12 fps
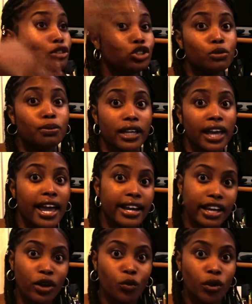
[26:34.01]

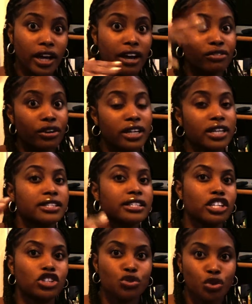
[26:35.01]
duplicating whatever it is that